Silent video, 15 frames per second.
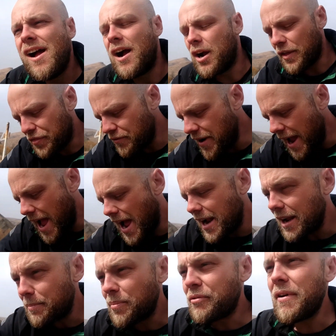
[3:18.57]
I've got three
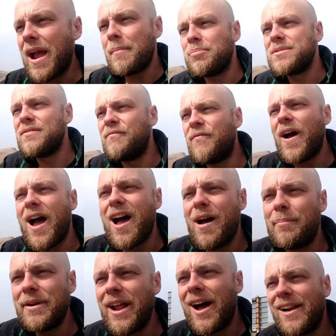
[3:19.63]
apples and
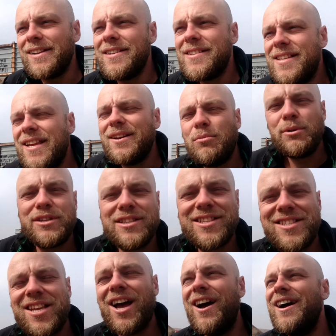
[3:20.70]
5 bananas, which
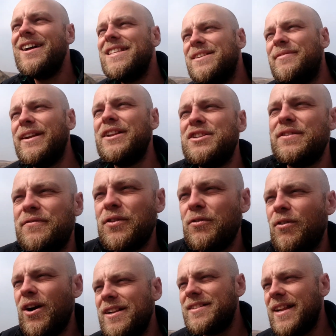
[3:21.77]
is tons of energy for
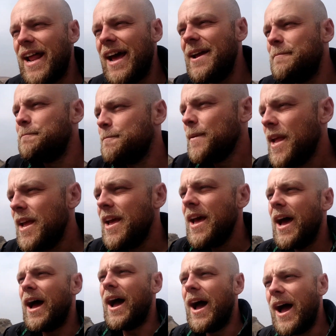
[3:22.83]
the ride today.
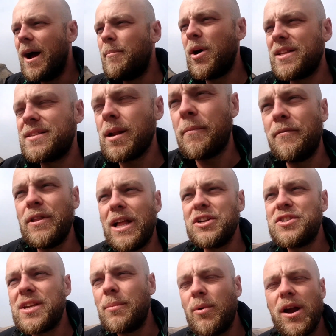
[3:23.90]
I might stop for
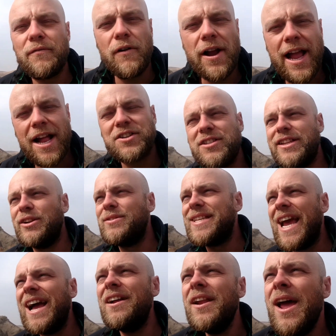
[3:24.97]
lunch somewhere if I catch a little
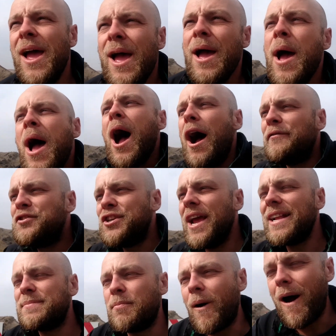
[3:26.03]
town. I've
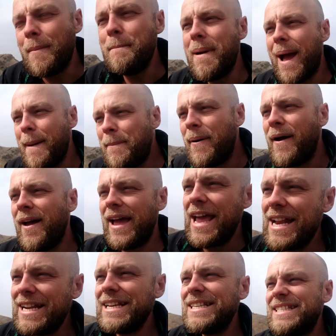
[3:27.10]
checked my map.
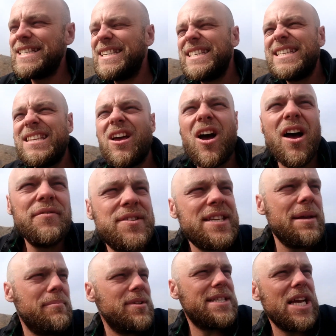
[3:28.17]
I've
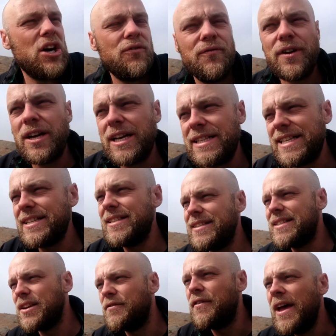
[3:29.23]
set myself a
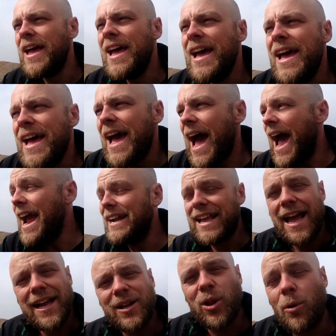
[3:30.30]
distance of
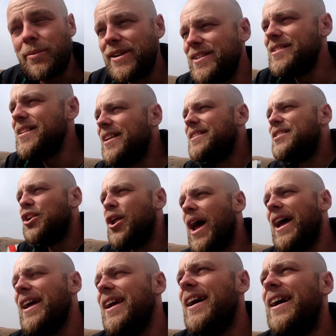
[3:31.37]
88 kilometers
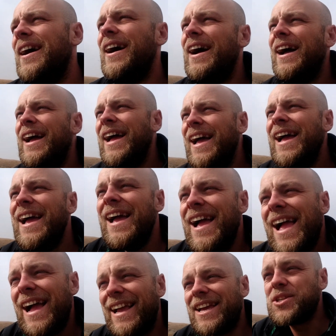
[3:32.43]
today.
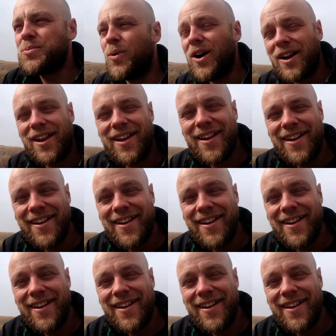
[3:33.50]
And guess what?